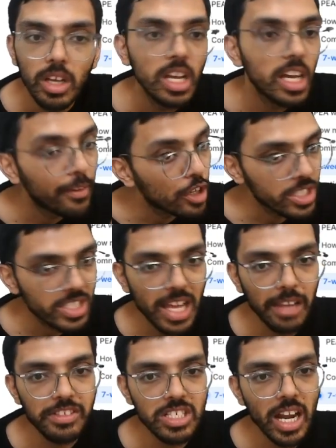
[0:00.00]
If you're
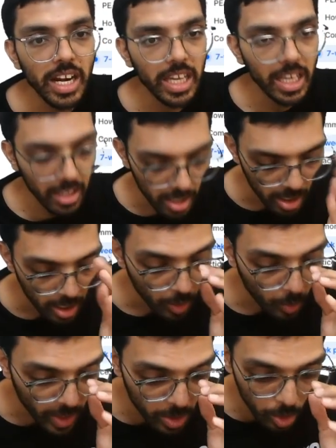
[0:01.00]
self-studying,
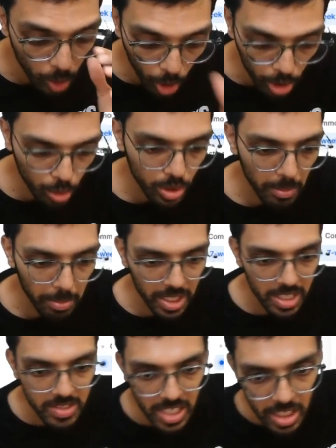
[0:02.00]
when you go through the
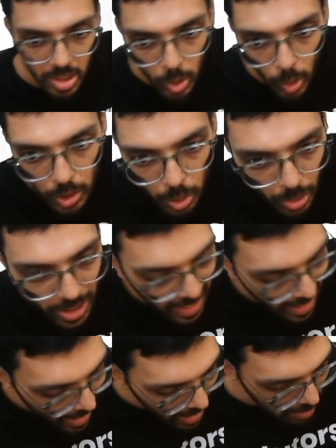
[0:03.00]
pre-scene, go through it
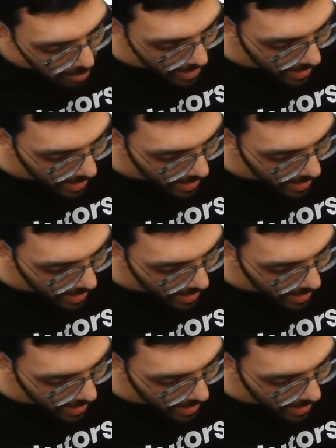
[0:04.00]
line by